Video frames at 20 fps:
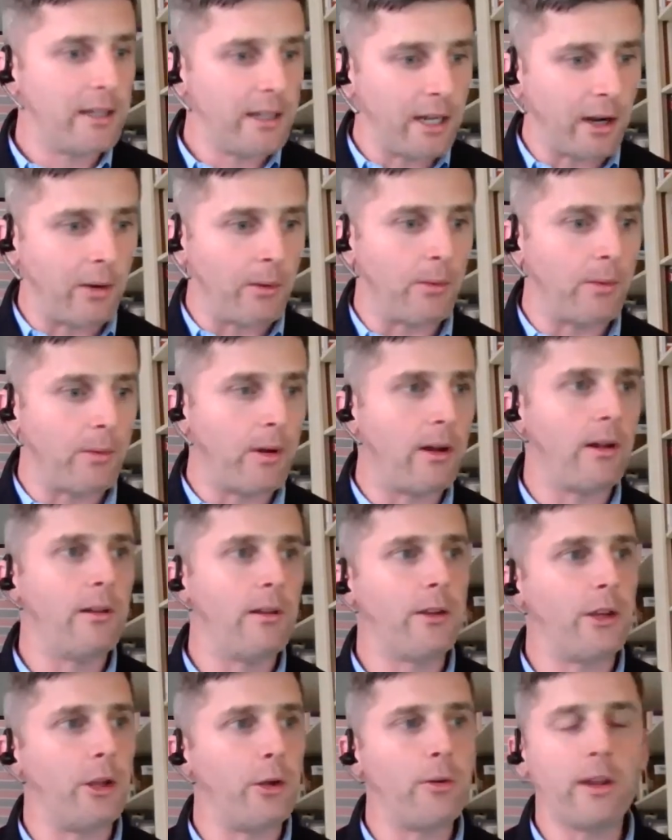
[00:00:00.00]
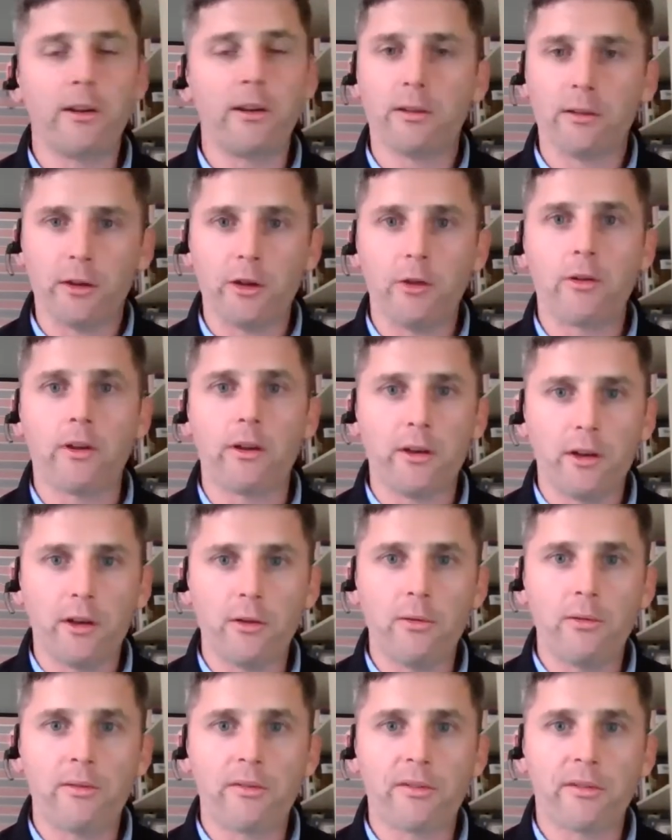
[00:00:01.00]
you know, uh, you can you can
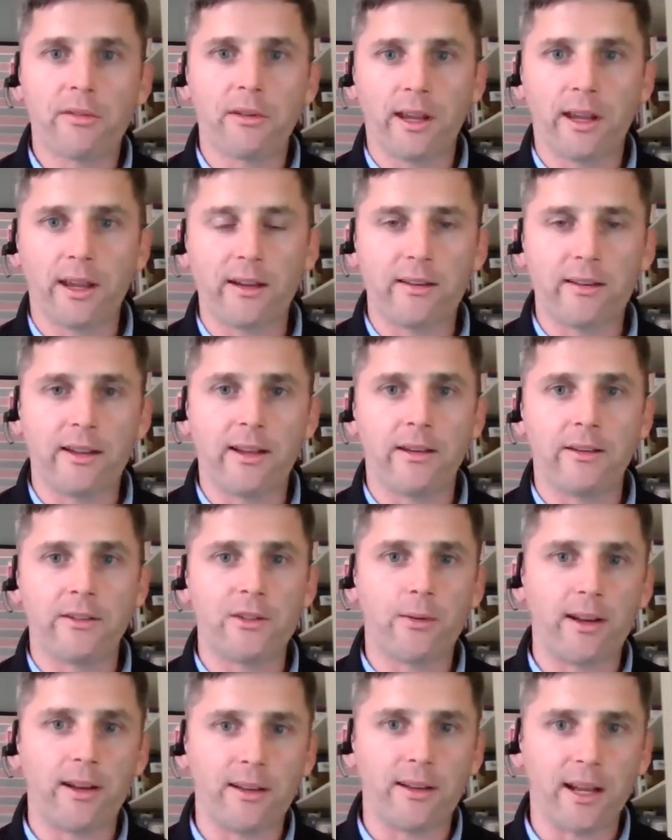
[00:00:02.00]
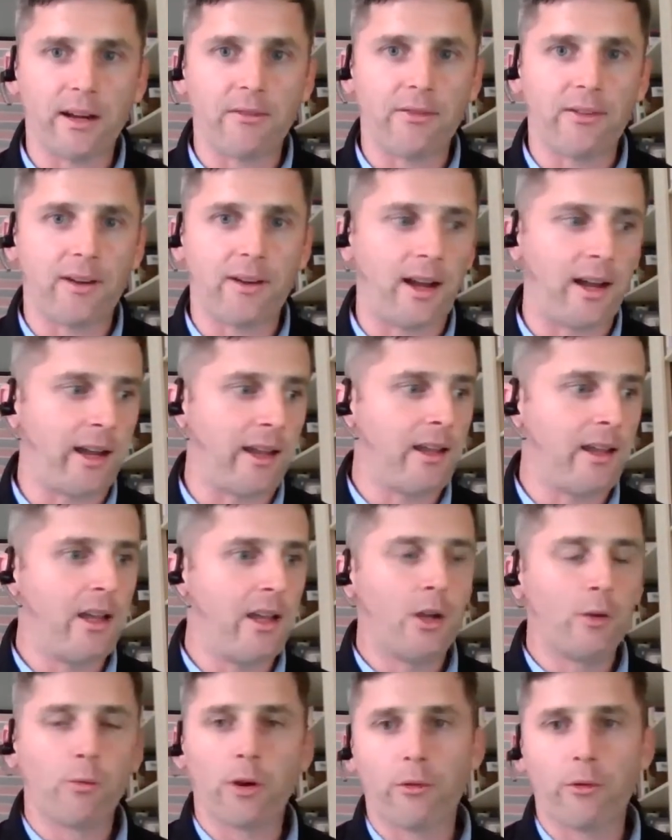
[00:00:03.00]
use LinkedIn to identify
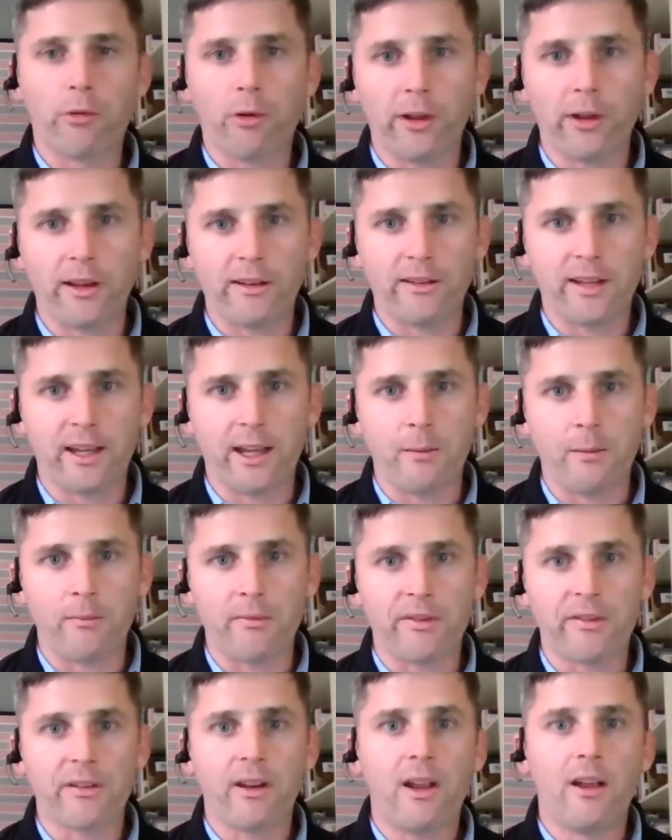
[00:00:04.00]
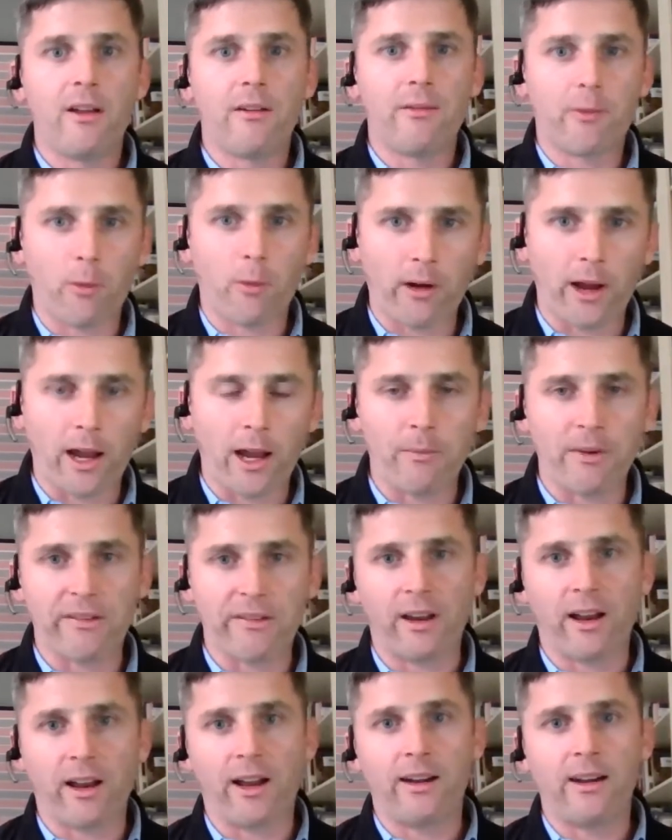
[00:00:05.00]
recruiting teams for
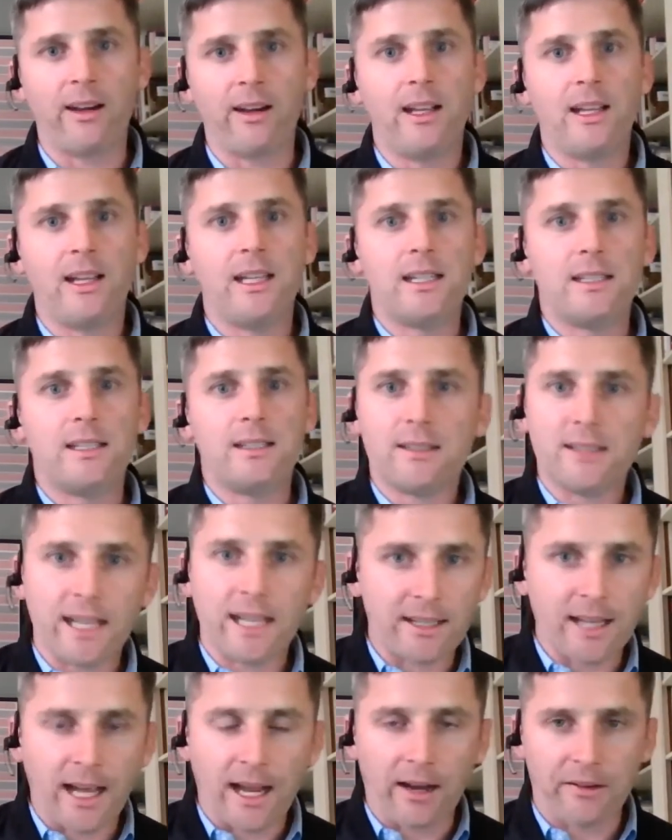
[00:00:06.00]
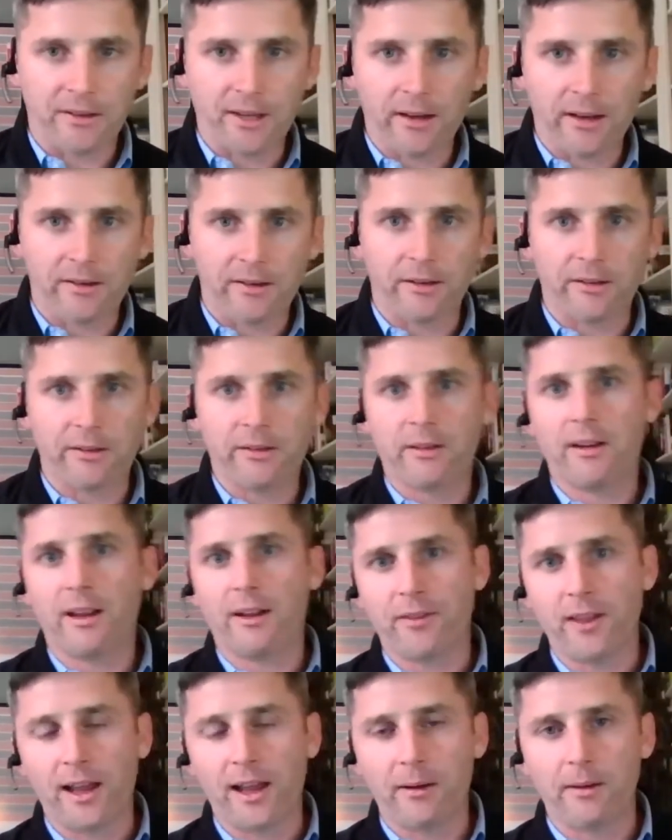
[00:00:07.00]
Amazon in Dallas, Texas,
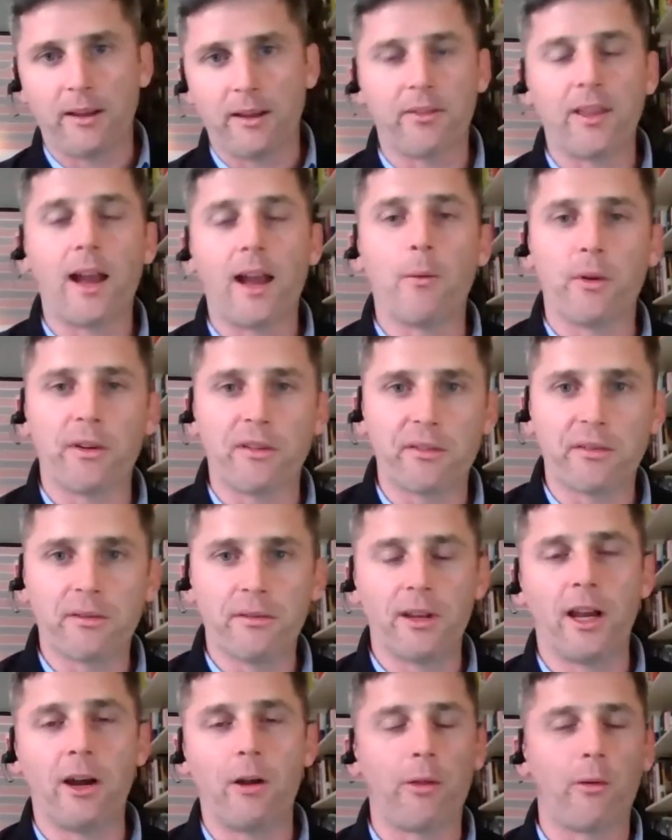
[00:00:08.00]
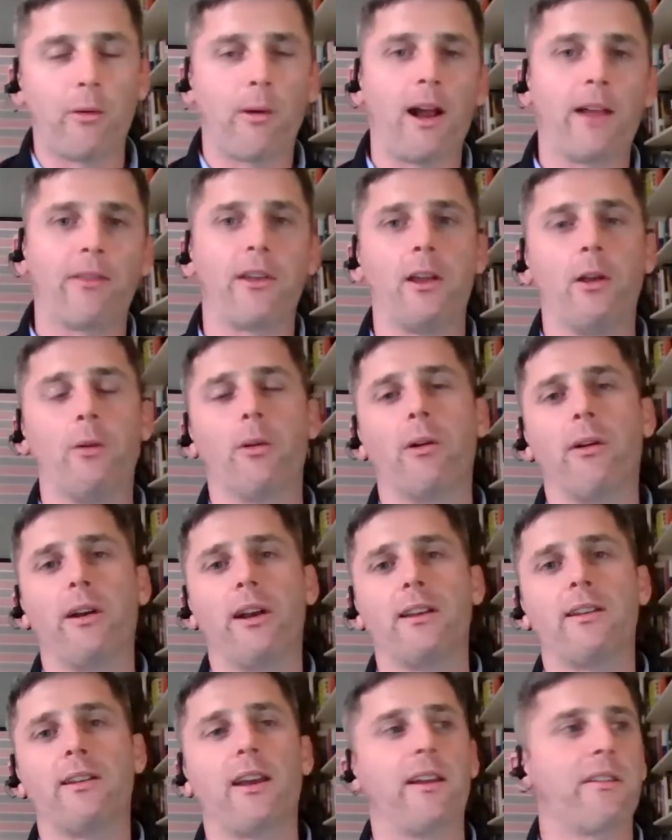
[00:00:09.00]
if that if that was you know the route that you were
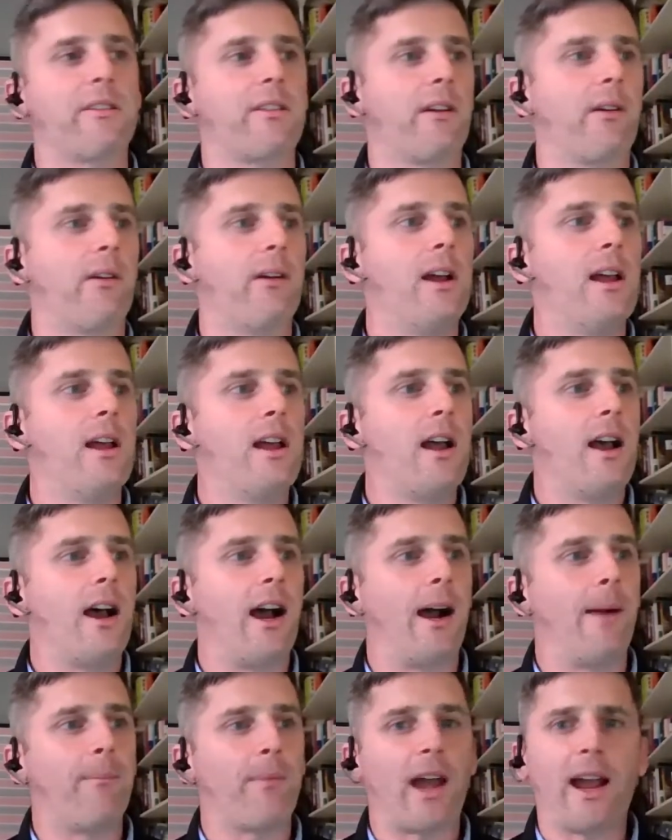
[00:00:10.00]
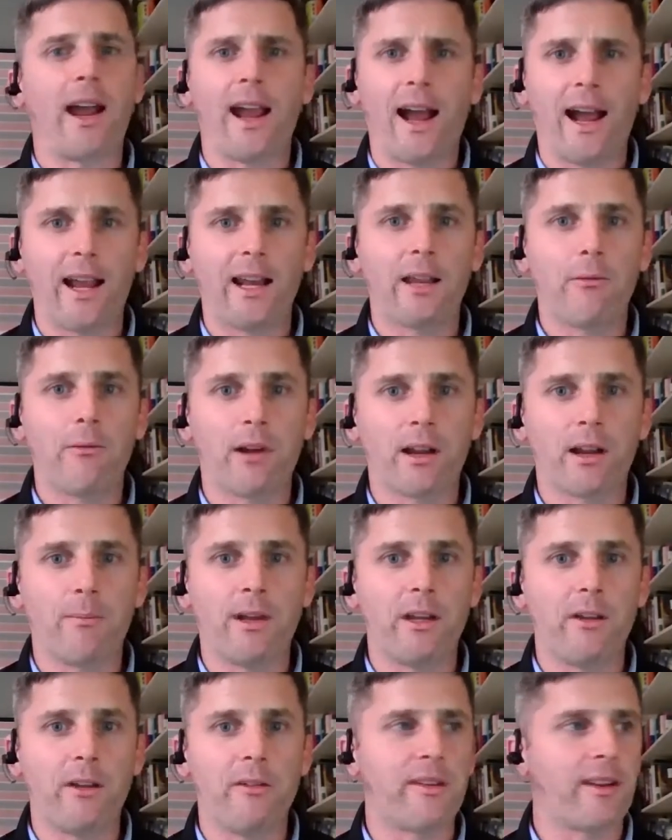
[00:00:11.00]
going to take. So um, I highly
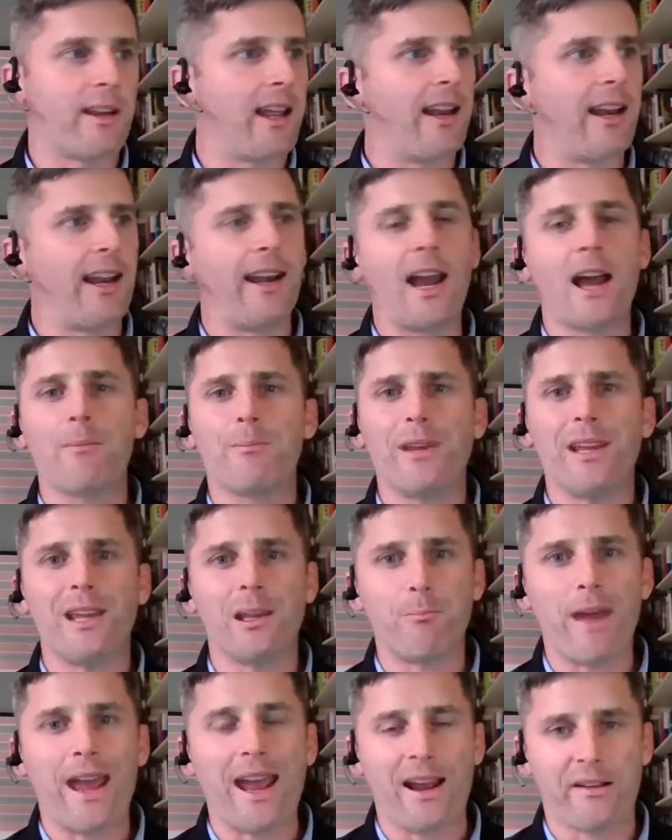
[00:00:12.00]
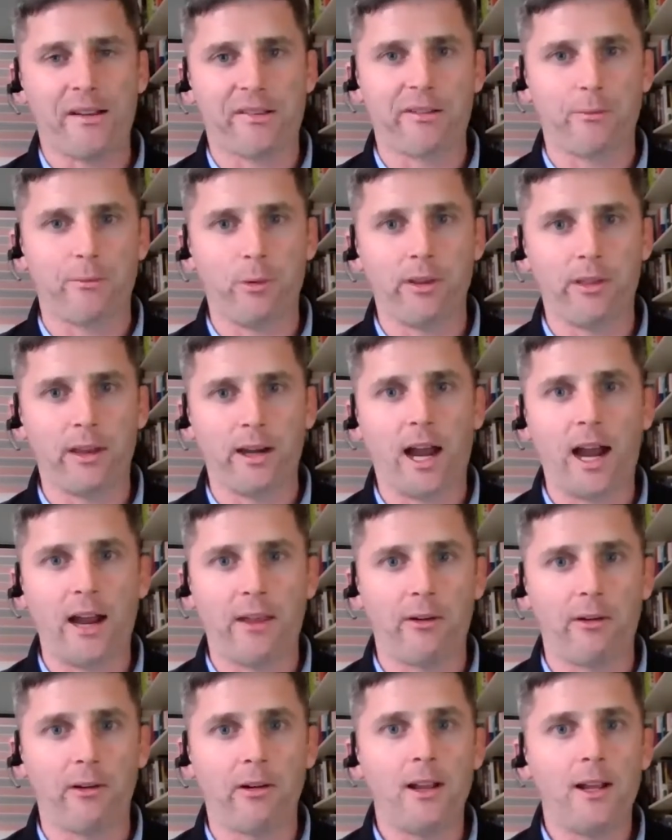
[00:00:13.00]
recommend using it and not being passive with it
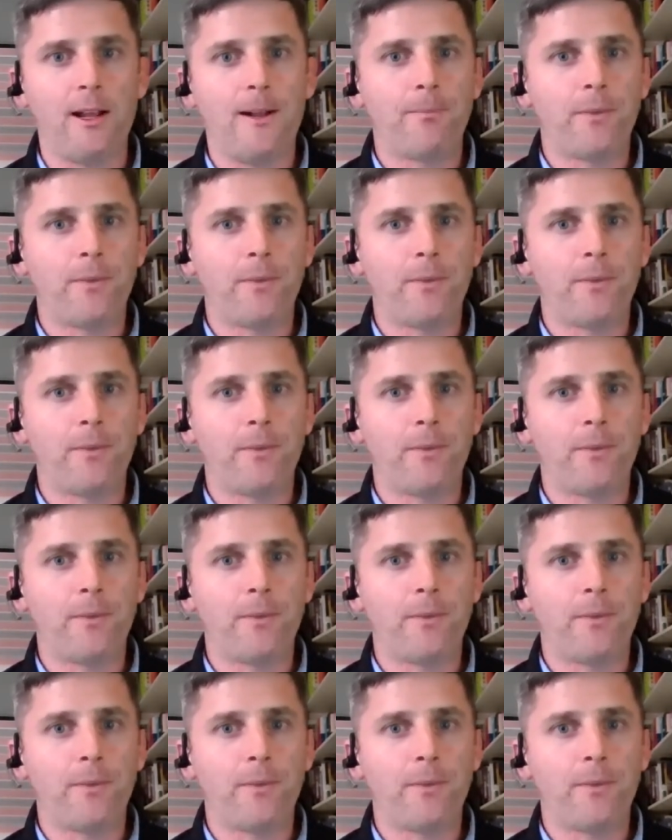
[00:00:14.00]
either.